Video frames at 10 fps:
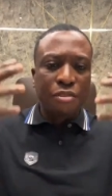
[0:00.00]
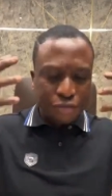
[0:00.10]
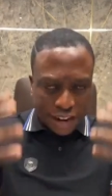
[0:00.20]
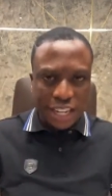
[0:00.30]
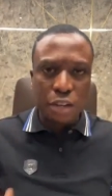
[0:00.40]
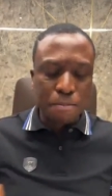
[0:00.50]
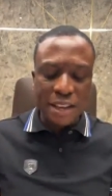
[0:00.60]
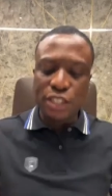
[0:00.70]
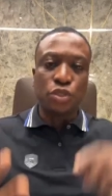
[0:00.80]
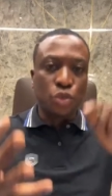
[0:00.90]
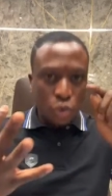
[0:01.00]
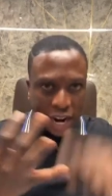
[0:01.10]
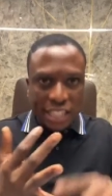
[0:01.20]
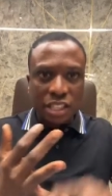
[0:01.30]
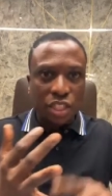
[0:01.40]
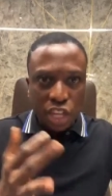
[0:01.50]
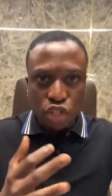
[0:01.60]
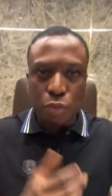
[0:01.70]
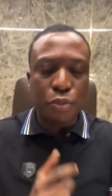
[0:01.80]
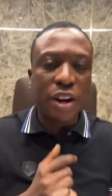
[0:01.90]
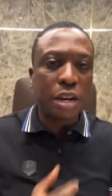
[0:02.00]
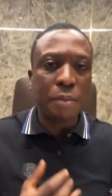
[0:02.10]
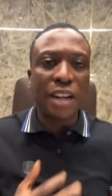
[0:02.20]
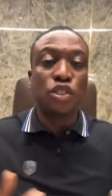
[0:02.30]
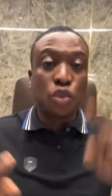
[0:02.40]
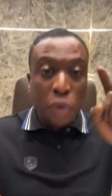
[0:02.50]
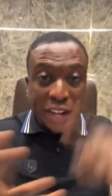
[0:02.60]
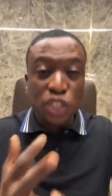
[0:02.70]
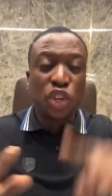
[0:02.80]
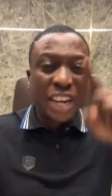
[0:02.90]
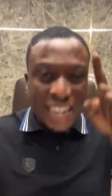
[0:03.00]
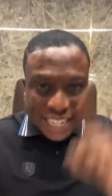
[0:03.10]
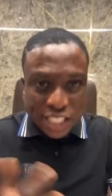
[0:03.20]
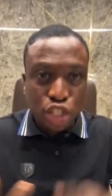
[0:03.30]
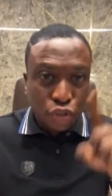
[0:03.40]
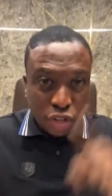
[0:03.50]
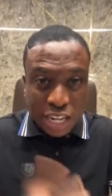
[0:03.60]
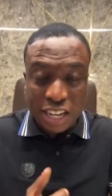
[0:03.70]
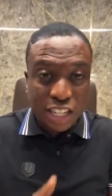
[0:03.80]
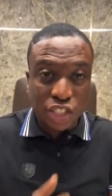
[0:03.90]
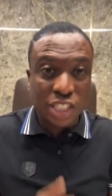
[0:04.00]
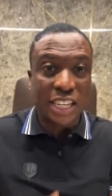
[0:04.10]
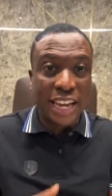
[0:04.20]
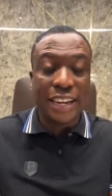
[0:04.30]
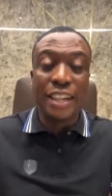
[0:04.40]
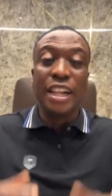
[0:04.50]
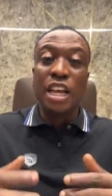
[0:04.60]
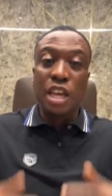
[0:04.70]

Find the place, write the things you're praying about, write your letters of congratulations again.